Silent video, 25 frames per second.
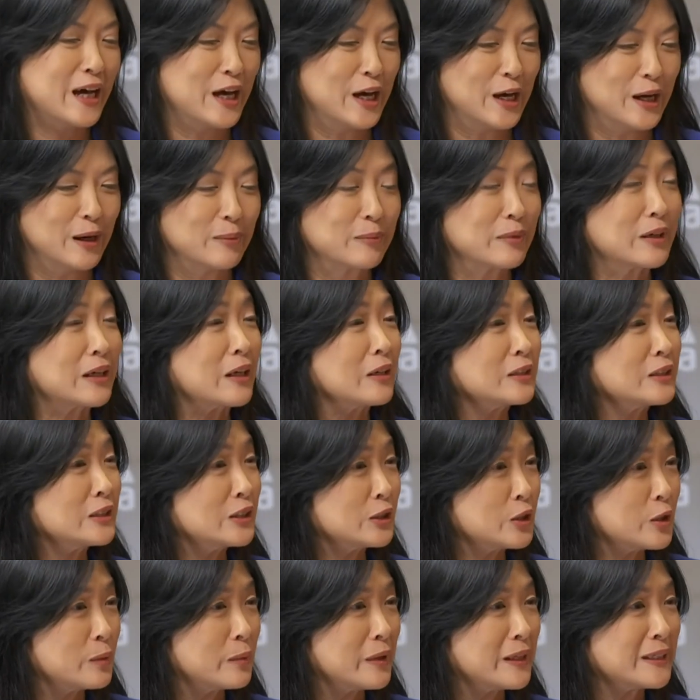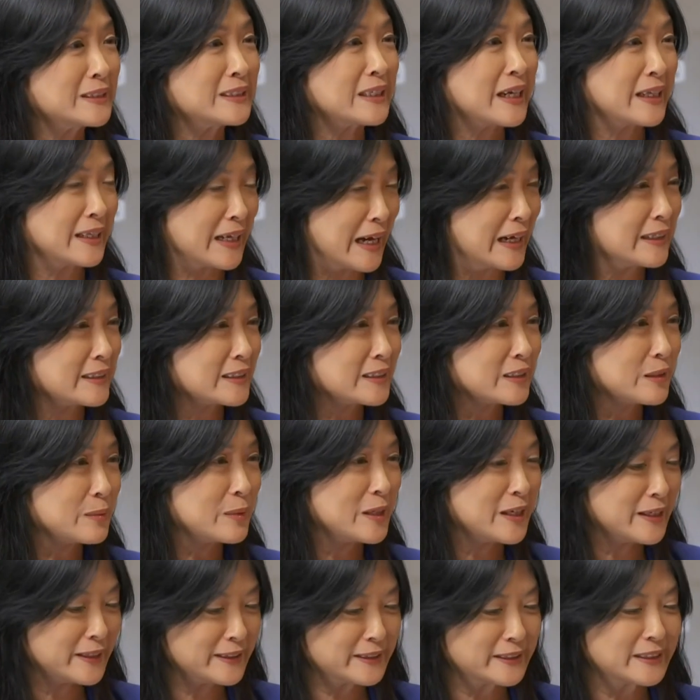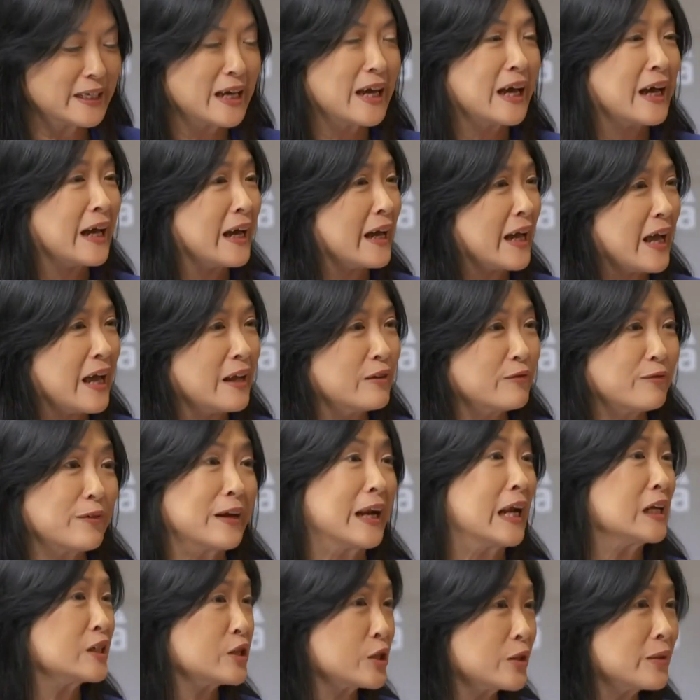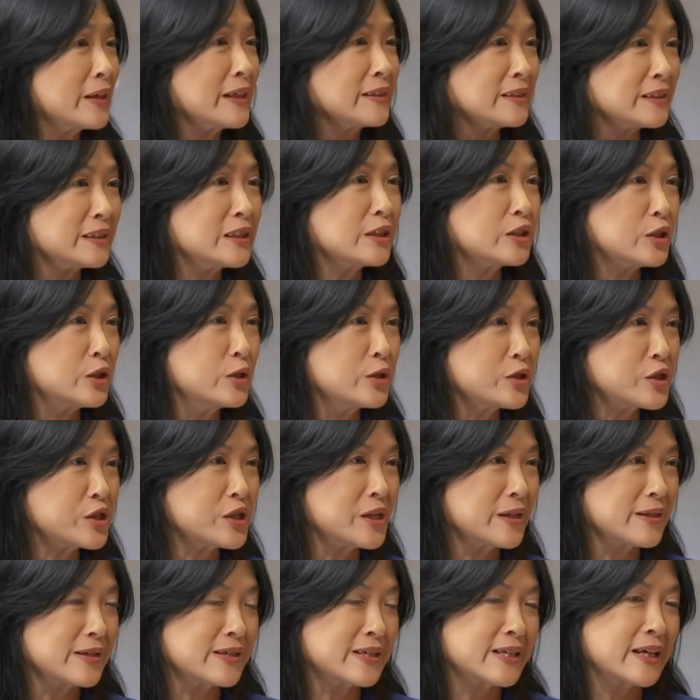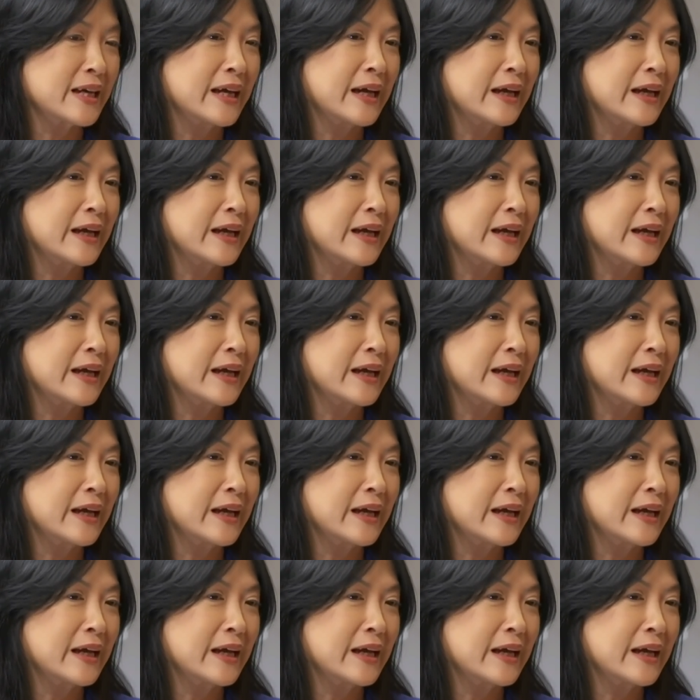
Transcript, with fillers: um, consumers and customers, and financial institutions.